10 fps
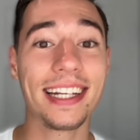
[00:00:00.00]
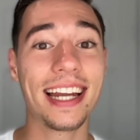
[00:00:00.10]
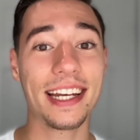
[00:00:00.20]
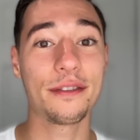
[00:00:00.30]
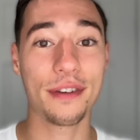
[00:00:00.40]

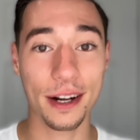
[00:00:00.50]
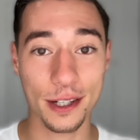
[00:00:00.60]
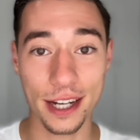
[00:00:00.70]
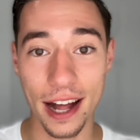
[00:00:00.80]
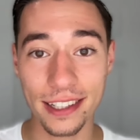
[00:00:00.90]
native
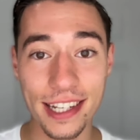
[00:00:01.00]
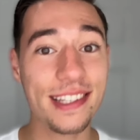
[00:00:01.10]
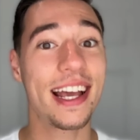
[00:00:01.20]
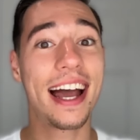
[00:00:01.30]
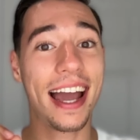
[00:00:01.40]
functionalities
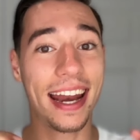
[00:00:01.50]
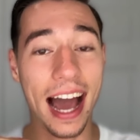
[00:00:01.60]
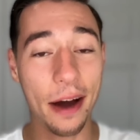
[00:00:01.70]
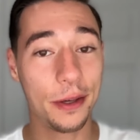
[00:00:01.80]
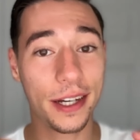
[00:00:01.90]
and
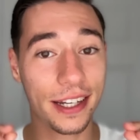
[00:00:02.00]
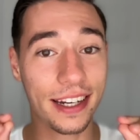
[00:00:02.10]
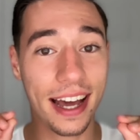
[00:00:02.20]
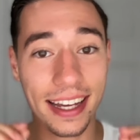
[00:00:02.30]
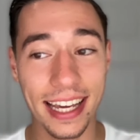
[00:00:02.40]
how you can
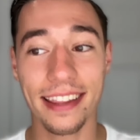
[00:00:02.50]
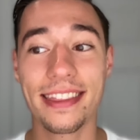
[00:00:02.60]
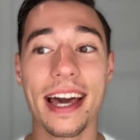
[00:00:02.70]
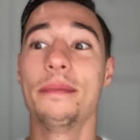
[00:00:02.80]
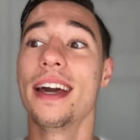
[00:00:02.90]
get
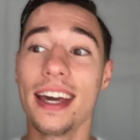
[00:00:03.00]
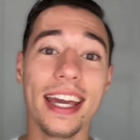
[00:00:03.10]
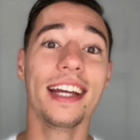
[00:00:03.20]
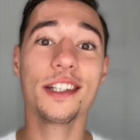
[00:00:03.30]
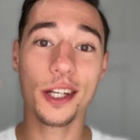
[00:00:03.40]
them
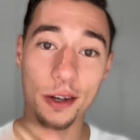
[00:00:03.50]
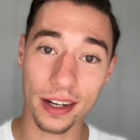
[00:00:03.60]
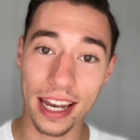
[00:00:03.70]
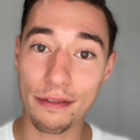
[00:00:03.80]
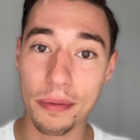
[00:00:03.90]
into your
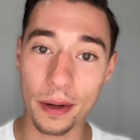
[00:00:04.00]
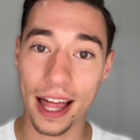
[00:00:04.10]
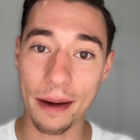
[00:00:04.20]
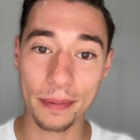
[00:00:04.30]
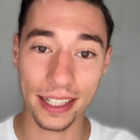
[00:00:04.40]
Lovable
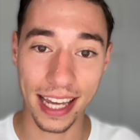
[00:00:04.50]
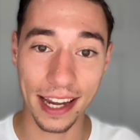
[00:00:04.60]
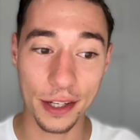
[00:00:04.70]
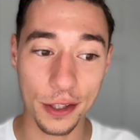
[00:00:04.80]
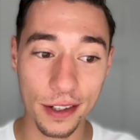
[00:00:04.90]

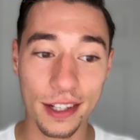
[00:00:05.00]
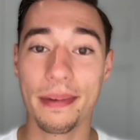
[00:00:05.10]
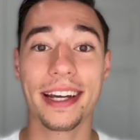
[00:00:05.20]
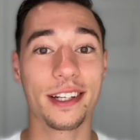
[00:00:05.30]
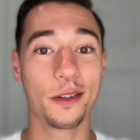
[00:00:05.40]
application to
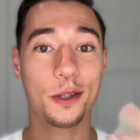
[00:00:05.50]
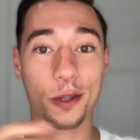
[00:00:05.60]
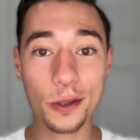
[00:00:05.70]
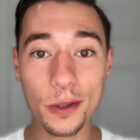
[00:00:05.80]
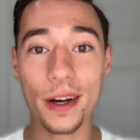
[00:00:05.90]
make it a
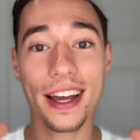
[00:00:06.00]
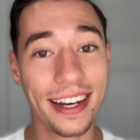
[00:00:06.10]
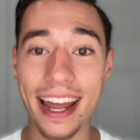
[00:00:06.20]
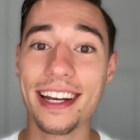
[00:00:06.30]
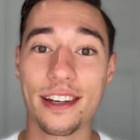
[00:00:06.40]
true
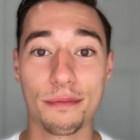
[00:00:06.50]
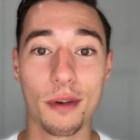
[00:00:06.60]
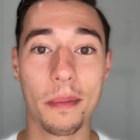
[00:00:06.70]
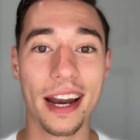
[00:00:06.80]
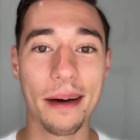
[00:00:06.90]
native
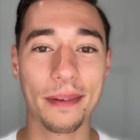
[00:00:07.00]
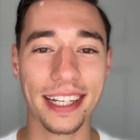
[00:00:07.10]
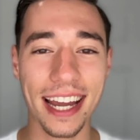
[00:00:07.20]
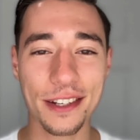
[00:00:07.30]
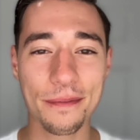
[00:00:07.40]
mobile
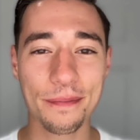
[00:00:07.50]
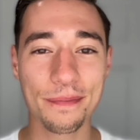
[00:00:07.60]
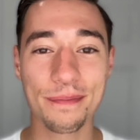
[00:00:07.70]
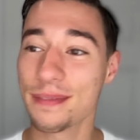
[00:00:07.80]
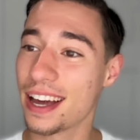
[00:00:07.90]
application.
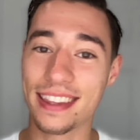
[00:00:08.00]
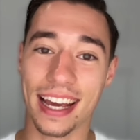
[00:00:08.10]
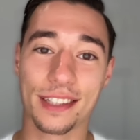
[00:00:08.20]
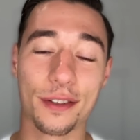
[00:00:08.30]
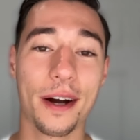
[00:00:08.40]
Thanks
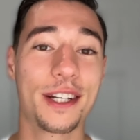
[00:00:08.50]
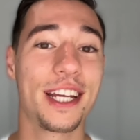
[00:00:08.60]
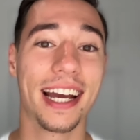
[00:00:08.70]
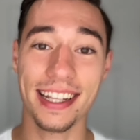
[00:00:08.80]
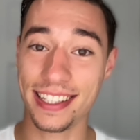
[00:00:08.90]
for
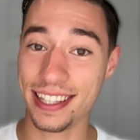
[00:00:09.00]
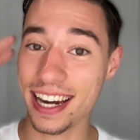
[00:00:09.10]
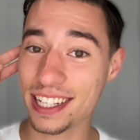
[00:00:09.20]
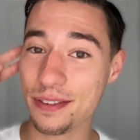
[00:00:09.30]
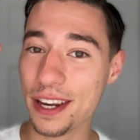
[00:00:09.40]
watching and see you in the
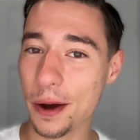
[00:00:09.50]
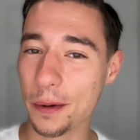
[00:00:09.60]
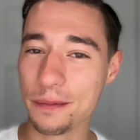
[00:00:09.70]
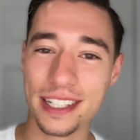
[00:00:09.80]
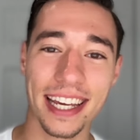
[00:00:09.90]
next video.
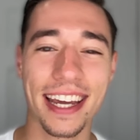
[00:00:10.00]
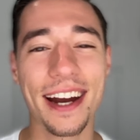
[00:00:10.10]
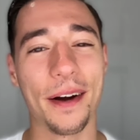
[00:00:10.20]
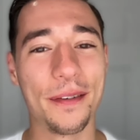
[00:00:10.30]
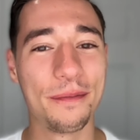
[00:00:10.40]
Take
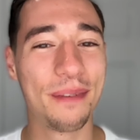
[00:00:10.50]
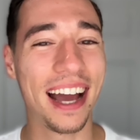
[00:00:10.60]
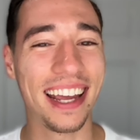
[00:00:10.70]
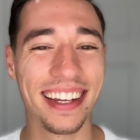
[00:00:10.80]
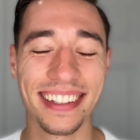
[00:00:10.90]
care. Bye.